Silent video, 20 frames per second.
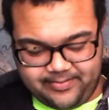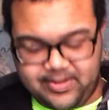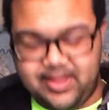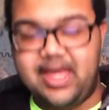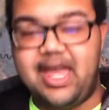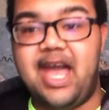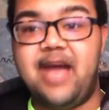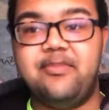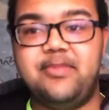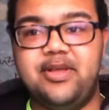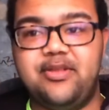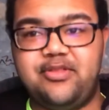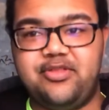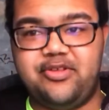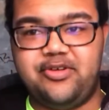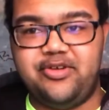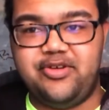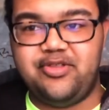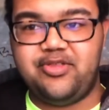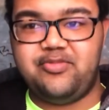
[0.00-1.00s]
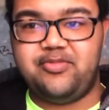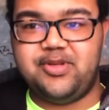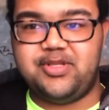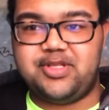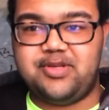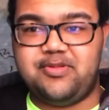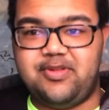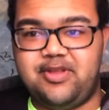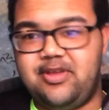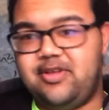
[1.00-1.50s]
cabinet series,
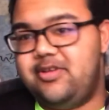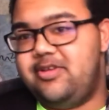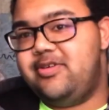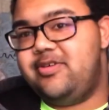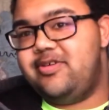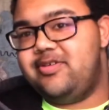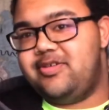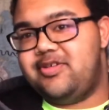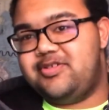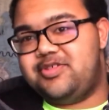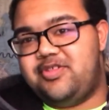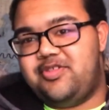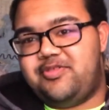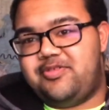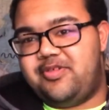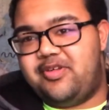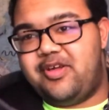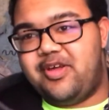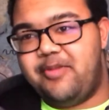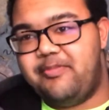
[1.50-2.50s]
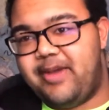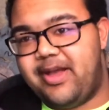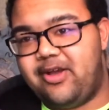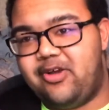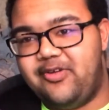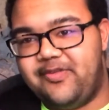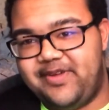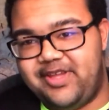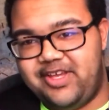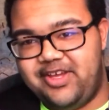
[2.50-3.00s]
which I'm like, you know, let's just come back
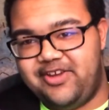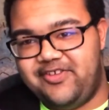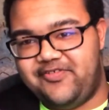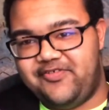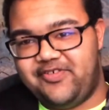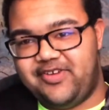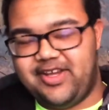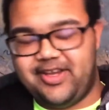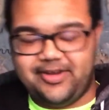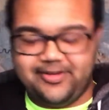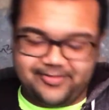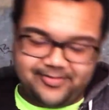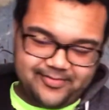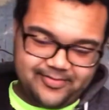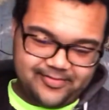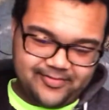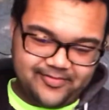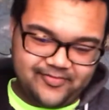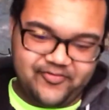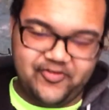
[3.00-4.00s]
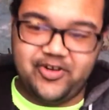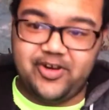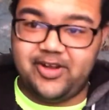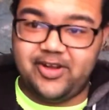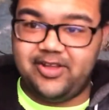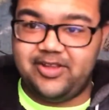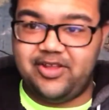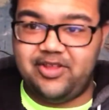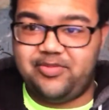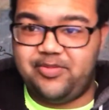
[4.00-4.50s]
over here for now, for at
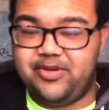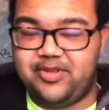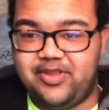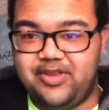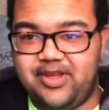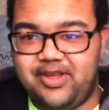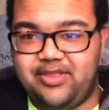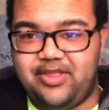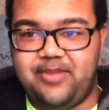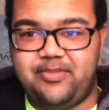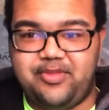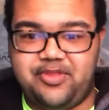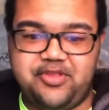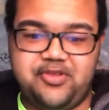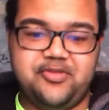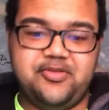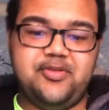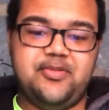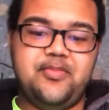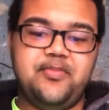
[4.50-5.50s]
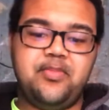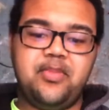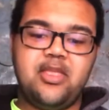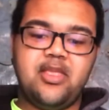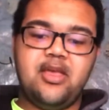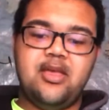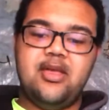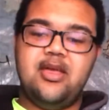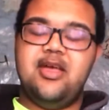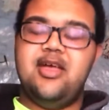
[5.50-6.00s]
least for today's episode.
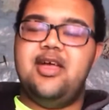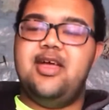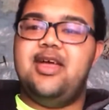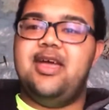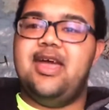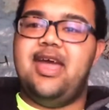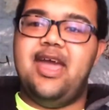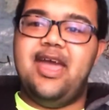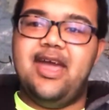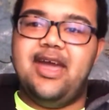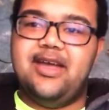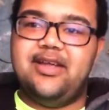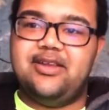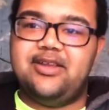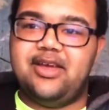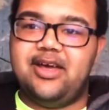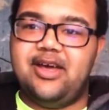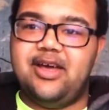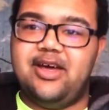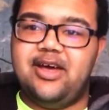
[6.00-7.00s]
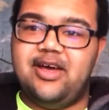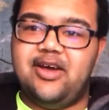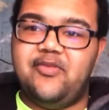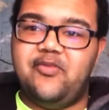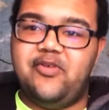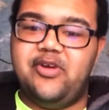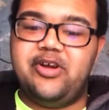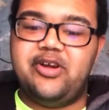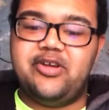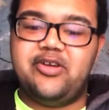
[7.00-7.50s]
And
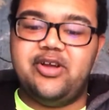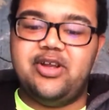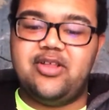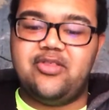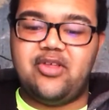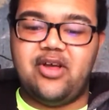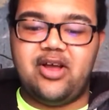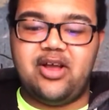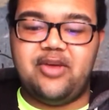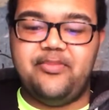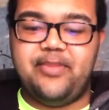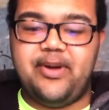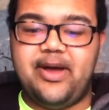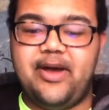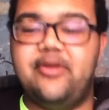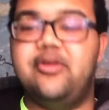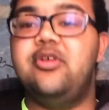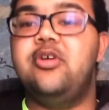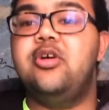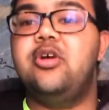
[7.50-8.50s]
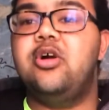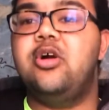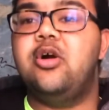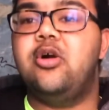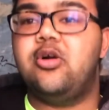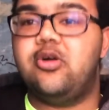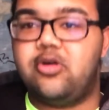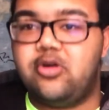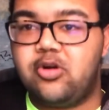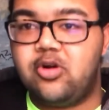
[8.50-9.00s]
we're going to talk about
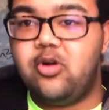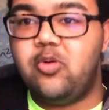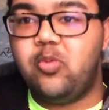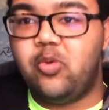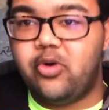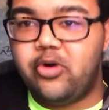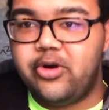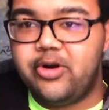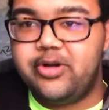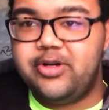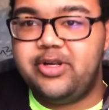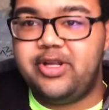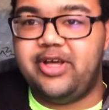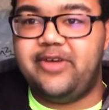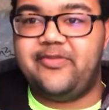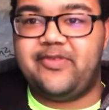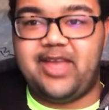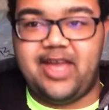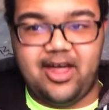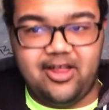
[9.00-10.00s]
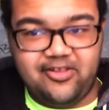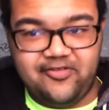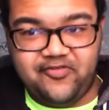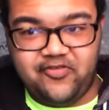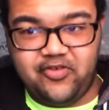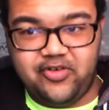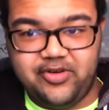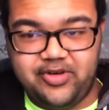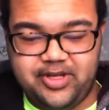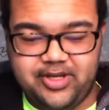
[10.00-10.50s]
Earl Warren of
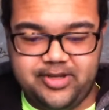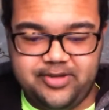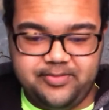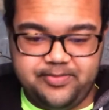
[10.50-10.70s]
California.